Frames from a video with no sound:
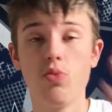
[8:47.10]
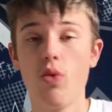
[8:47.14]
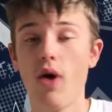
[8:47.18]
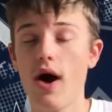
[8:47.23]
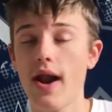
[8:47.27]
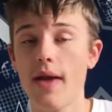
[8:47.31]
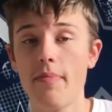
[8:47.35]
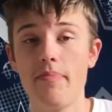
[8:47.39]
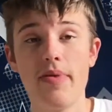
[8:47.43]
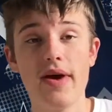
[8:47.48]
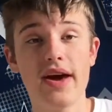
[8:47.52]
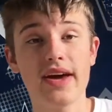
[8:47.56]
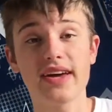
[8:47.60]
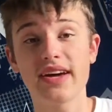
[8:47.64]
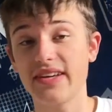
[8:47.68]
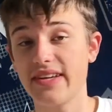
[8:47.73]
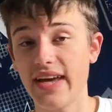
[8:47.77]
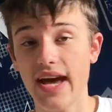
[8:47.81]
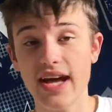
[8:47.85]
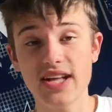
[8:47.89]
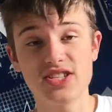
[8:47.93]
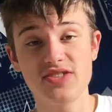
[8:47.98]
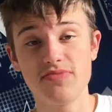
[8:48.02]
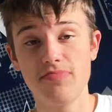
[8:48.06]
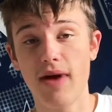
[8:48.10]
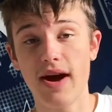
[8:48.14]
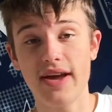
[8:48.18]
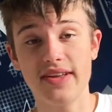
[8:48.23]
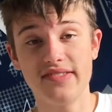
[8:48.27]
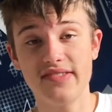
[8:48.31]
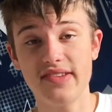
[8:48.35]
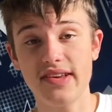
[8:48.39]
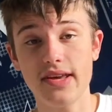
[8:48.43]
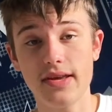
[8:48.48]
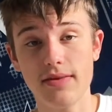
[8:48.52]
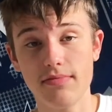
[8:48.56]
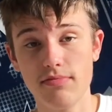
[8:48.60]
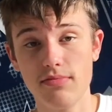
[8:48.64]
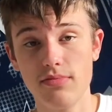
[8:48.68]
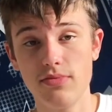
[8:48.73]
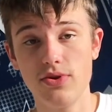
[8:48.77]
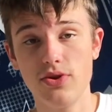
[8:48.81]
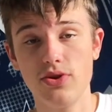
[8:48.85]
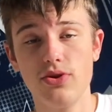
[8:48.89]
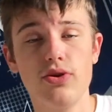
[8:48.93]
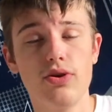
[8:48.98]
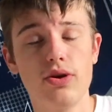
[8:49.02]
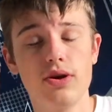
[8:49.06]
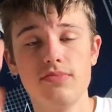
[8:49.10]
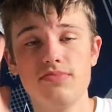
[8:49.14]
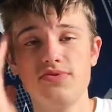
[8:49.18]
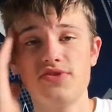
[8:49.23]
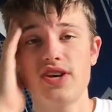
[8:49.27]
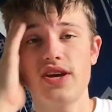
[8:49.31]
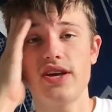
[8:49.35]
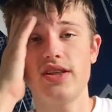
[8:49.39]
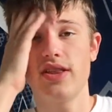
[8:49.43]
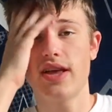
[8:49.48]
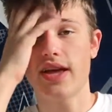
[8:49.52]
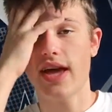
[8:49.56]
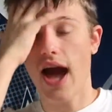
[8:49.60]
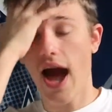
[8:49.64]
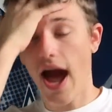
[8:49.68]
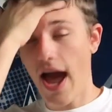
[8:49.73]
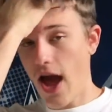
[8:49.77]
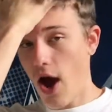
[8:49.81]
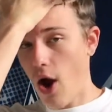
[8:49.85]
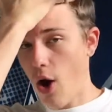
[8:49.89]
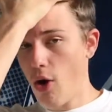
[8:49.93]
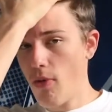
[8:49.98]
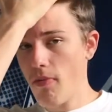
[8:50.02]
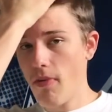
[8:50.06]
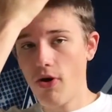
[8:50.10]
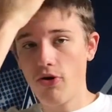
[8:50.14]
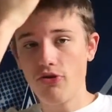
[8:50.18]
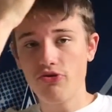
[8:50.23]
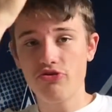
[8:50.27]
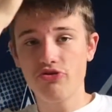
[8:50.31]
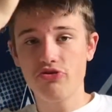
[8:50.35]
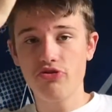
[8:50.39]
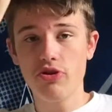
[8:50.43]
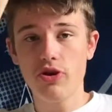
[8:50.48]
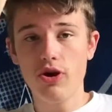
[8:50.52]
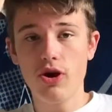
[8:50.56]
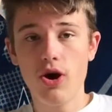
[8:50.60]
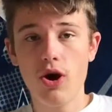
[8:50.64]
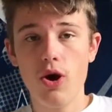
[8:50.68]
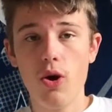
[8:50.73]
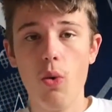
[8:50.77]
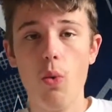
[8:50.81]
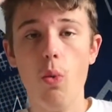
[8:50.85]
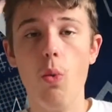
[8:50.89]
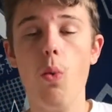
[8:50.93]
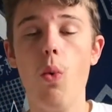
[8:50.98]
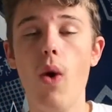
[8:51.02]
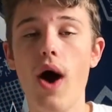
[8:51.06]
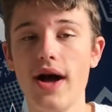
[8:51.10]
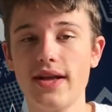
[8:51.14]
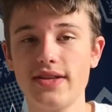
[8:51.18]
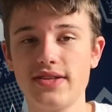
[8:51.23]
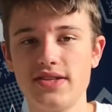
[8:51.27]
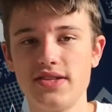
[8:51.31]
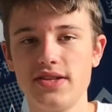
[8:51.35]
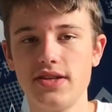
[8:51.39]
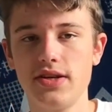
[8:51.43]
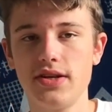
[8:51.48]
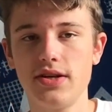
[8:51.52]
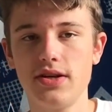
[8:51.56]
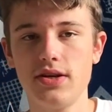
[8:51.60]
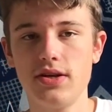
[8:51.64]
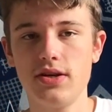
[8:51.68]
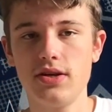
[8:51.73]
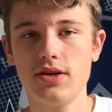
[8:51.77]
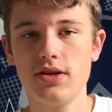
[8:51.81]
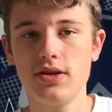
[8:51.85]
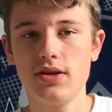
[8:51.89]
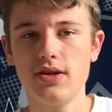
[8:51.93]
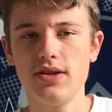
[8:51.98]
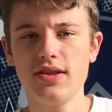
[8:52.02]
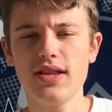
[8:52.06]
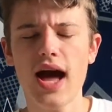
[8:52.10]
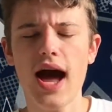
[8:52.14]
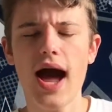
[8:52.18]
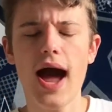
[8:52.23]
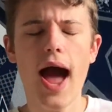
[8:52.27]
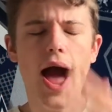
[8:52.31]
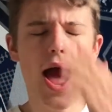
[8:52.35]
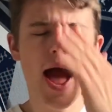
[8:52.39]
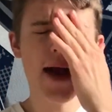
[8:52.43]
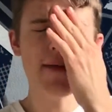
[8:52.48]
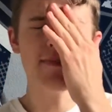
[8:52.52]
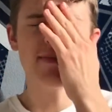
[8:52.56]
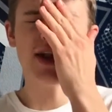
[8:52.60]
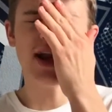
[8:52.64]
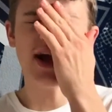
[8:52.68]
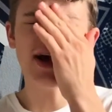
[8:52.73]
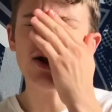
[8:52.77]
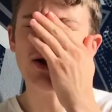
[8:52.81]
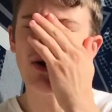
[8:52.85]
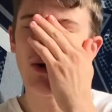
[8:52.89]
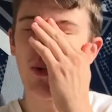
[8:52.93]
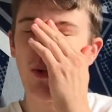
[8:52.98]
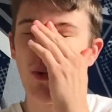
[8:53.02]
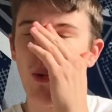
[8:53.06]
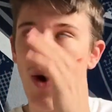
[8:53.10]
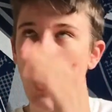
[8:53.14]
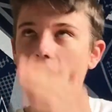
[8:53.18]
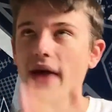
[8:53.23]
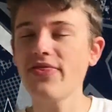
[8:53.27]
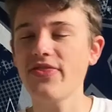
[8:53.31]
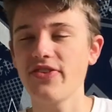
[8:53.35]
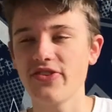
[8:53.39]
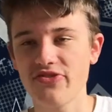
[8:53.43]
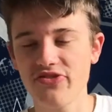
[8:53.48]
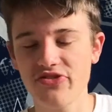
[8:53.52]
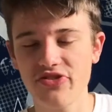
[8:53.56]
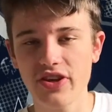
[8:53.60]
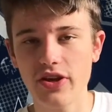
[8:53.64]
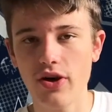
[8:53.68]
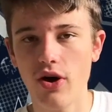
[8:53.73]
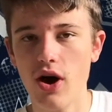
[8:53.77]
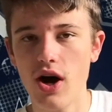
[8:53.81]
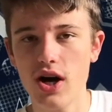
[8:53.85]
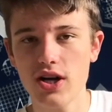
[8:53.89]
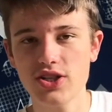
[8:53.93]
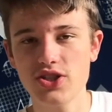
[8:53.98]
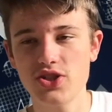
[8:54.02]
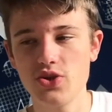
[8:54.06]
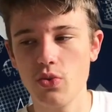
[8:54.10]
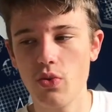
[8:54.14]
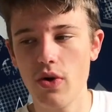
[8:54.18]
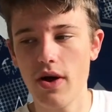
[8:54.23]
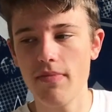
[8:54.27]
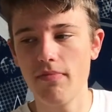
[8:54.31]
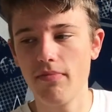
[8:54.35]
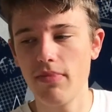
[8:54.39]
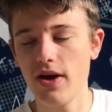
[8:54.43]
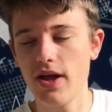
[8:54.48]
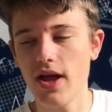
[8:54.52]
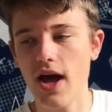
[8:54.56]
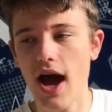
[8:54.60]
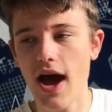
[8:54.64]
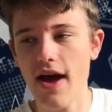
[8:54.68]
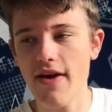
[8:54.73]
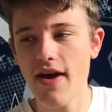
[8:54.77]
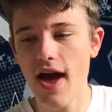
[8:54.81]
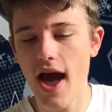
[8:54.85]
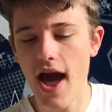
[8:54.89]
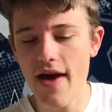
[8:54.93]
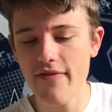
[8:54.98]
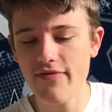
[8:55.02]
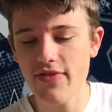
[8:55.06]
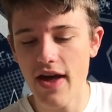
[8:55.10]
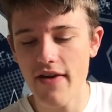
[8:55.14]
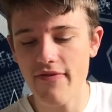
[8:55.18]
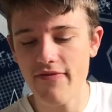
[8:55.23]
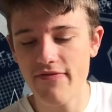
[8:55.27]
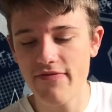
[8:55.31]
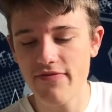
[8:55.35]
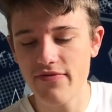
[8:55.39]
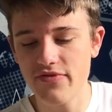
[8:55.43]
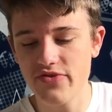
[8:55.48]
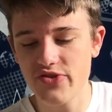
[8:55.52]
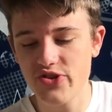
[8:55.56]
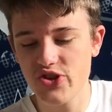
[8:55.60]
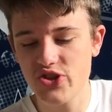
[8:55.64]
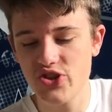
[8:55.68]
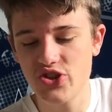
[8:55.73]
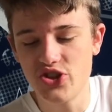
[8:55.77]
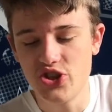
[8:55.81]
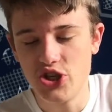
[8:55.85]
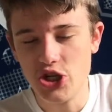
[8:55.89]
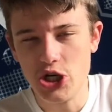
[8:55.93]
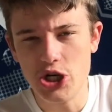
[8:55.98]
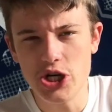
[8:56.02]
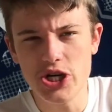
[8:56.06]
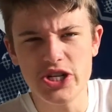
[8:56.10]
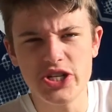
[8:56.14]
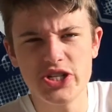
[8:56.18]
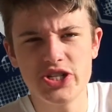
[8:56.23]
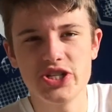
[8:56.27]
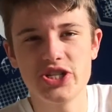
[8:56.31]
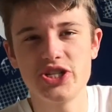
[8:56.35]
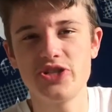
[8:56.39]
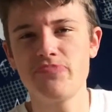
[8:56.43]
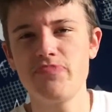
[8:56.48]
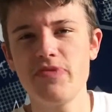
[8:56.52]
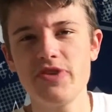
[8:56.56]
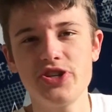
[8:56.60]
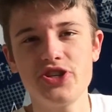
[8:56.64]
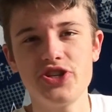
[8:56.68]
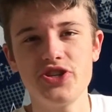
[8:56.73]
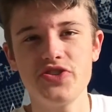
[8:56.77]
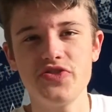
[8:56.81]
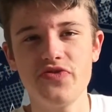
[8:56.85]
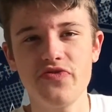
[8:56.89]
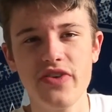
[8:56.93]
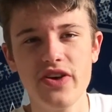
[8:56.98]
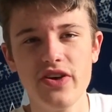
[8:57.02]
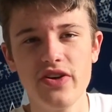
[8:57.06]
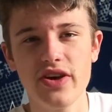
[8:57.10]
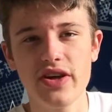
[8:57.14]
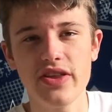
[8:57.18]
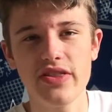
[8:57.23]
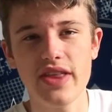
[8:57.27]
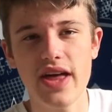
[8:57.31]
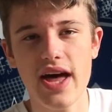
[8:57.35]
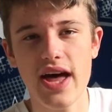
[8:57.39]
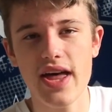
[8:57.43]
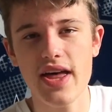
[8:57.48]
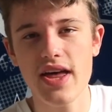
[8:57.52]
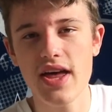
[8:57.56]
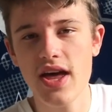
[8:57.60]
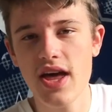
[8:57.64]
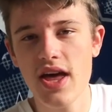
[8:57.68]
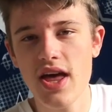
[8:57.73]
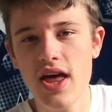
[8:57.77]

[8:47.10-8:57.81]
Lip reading: want to pick against my team. You know what I'm saying? Like, I almost want... I mean, I don't want the Seahawks to win, but I have that sturdy, suspicious feeling that